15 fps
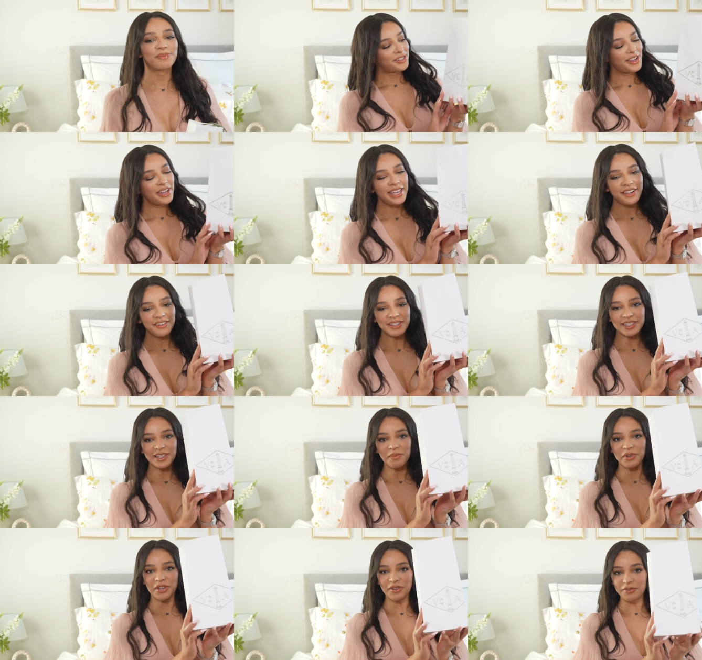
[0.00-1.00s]
So here is
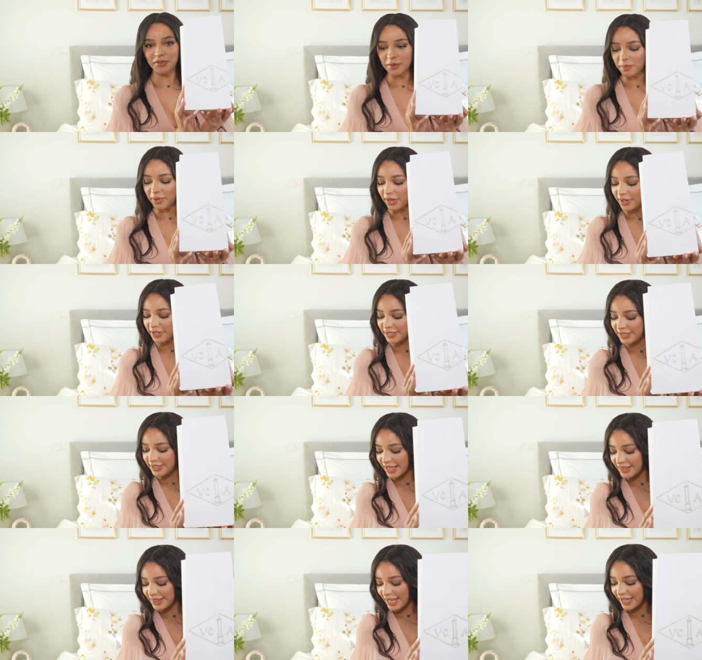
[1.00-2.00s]
the beautiful box
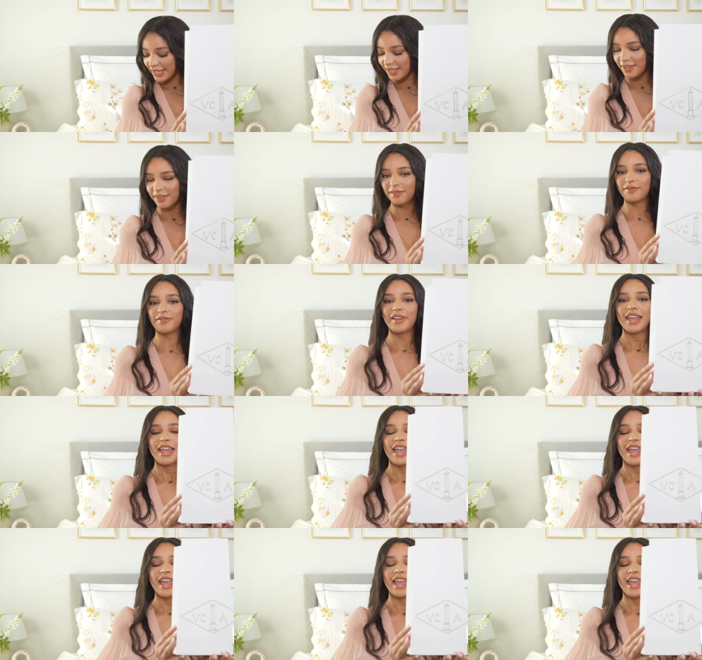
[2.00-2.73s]
that they give,